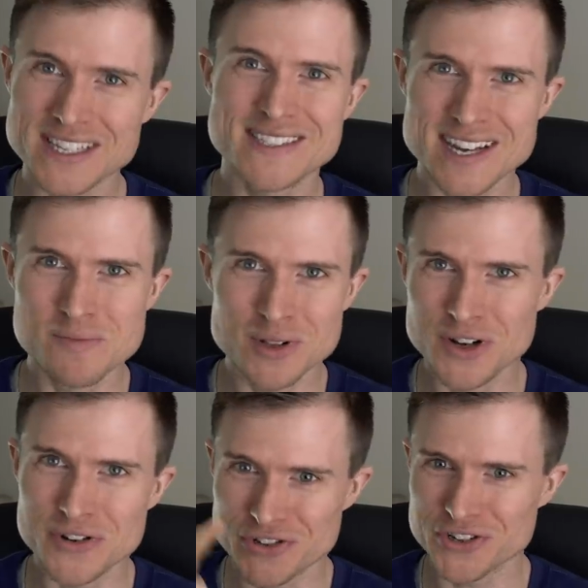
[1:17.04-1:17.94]
it down
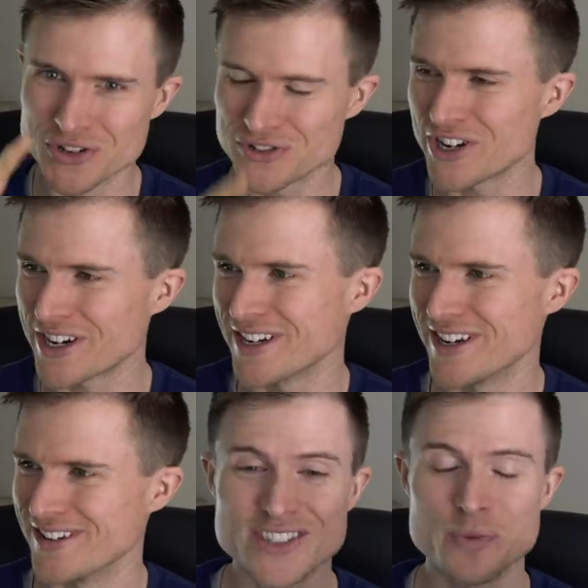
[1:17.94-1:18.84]
below. You should go check it
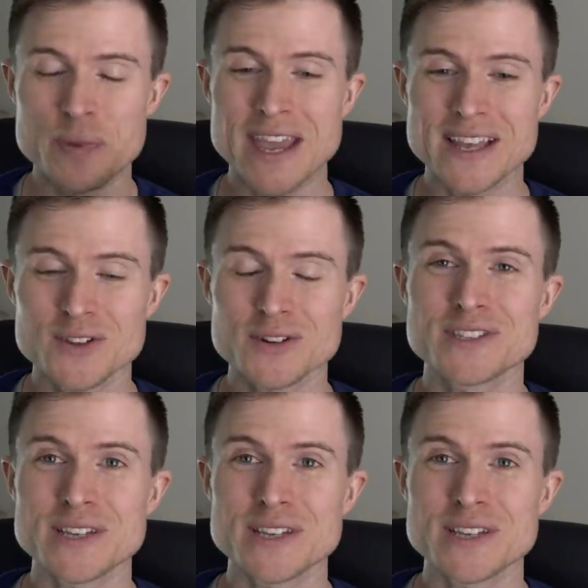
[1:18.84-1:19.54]
out. Japan looks